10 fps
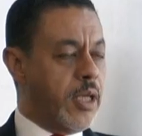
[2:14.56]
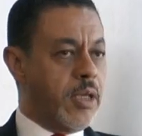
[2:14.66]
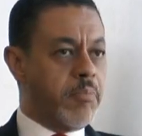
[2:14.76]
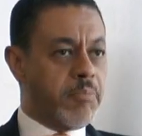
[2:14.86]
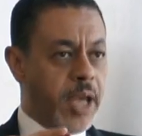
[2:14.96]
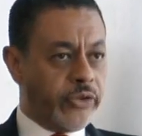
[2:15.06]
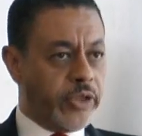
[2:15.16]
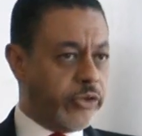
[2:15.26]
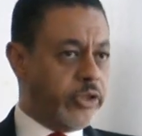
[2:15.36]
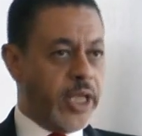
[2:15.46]
My
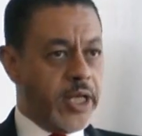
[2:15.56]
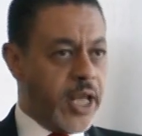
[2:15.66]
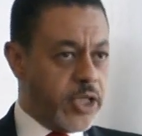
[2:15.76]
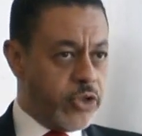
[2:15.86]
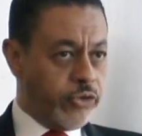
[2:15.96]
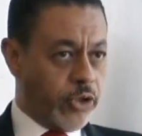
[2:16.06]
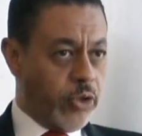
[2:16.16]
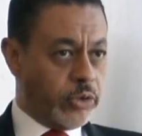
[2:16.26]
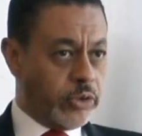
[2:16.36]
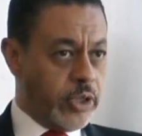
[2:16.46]
sons are 10 and 8 years
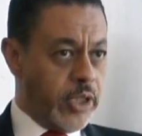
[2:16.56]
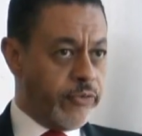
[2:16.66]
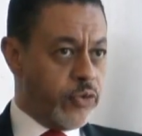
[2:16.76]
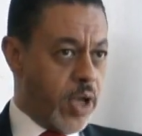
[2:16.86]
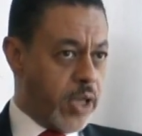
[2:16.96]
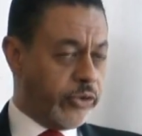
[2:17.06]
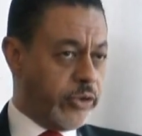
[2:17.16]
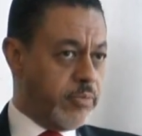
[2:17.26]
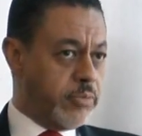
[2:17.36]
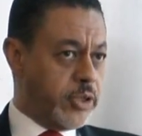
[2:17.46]
old. If you ask
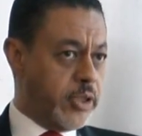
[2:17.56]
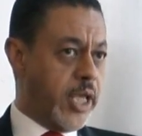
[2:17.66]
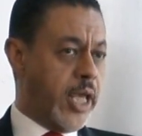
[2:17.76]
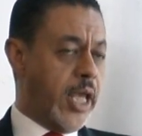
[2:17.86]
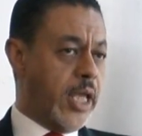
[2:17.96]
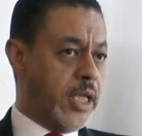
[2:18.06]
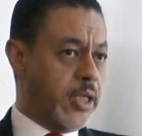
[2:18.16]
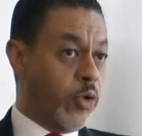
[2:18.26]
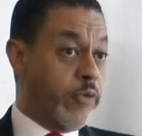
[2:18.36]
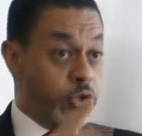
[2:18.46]
them today,
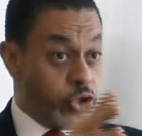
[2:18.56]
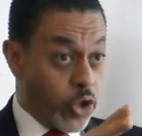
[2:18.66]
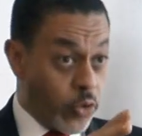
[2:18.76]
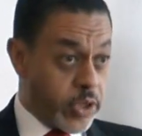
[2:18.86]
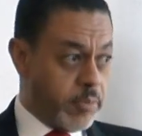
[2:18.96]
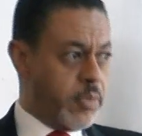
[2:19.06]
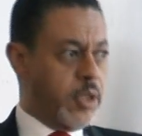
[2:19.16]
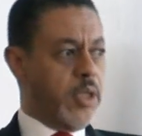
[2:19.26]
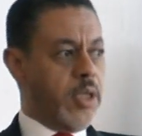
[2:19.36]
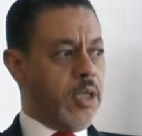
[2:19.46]
or if you show them
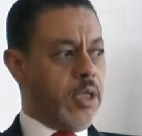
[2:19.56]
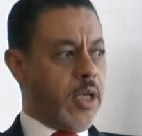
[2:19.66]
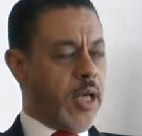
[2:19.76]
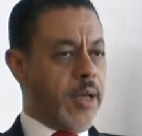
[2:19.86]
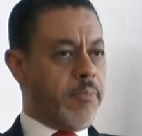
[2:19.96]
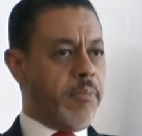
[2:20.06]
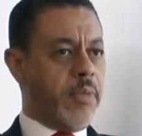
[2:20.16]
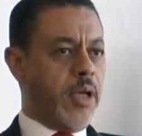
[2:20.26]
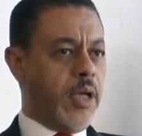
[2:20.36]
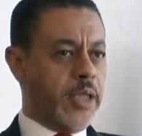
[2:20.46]

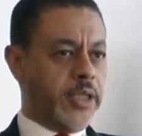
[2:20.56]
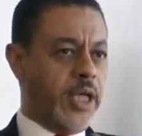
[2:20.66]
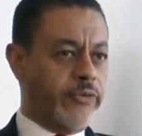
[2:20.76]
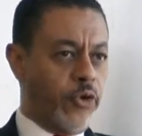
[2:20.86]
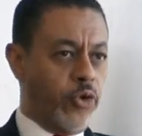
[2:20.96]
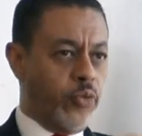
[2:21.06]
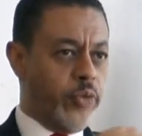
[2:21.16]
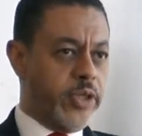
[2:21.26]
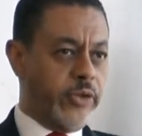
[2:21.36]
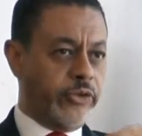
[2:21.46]
a telephone
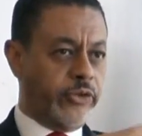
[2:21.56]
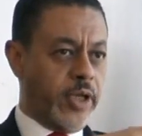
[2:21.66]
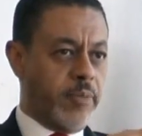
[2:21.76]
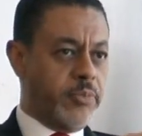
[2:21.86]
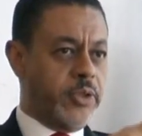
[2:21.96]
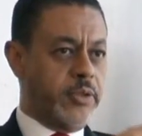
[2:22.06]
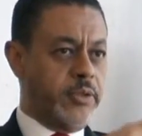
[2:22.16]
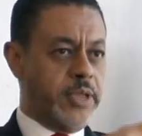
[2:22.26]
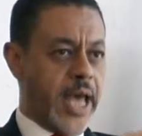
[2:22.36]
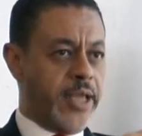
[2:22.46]
with this
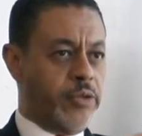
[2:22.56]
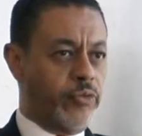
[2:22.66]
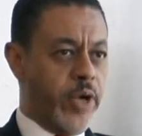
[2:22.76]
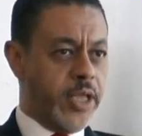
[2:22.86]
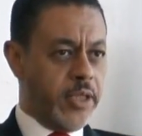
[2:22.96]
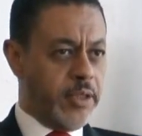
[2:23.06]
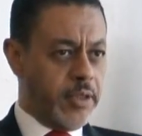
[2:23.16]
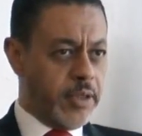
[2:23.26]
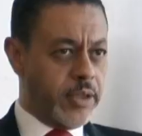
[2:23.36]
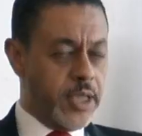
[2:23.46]
dial
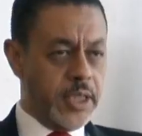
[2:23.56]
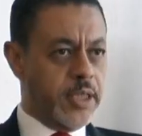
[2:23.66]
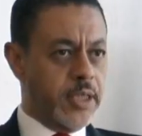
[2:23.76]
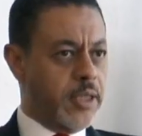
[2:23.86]
ring thing,